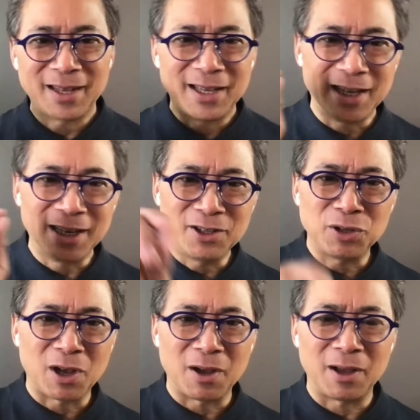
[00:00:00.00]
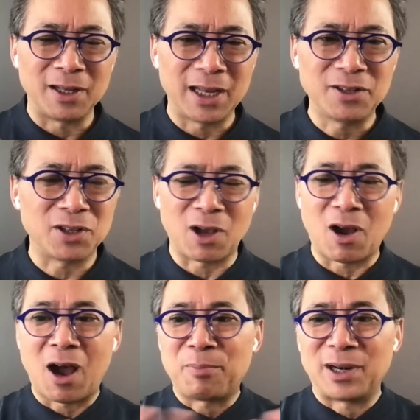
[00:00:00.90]
into the
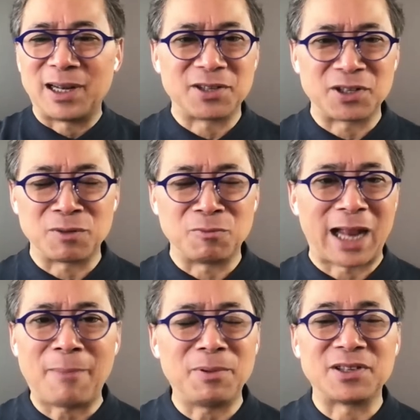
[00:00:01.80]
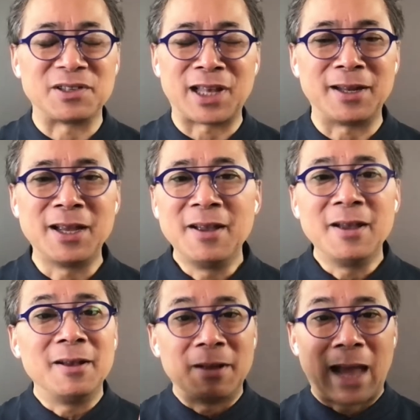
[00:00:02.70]
operating system, what happens is that
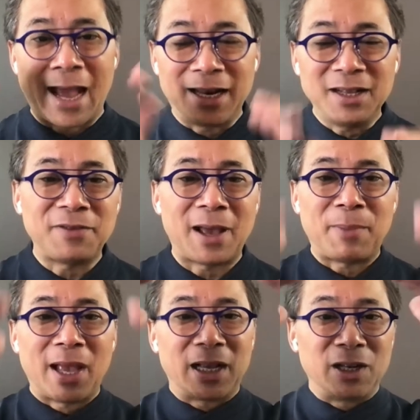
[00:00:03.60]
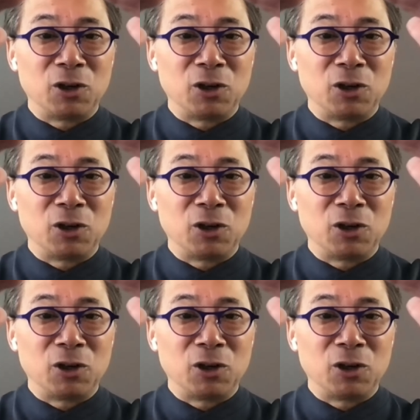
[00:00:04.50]
adding the fat back in